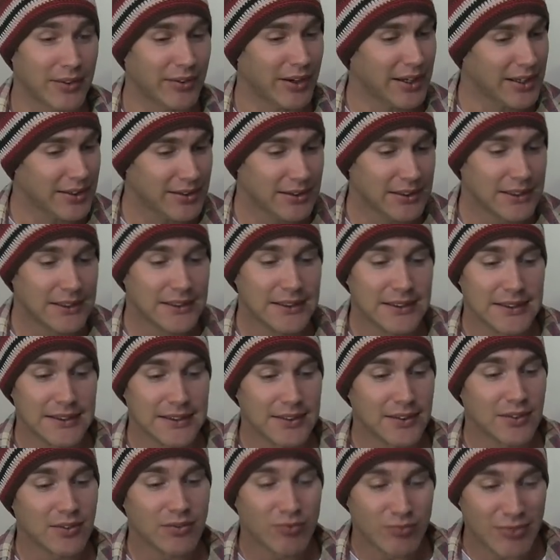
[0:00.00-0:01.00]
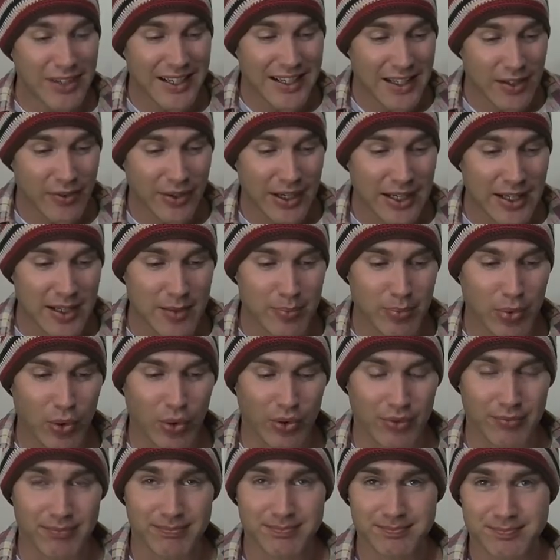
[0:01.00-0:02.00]
right? Really, really
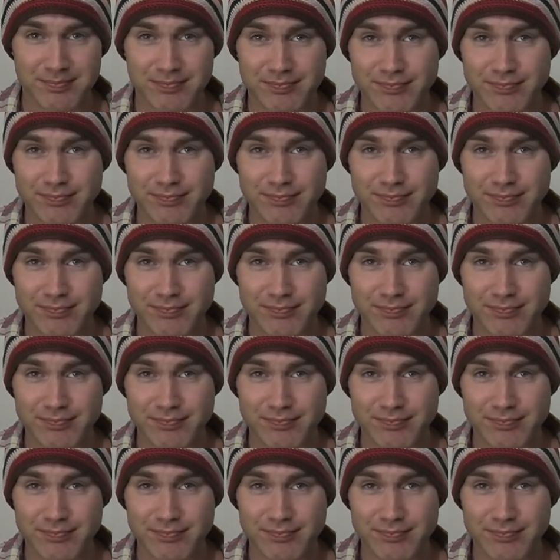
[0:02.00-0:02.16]
important.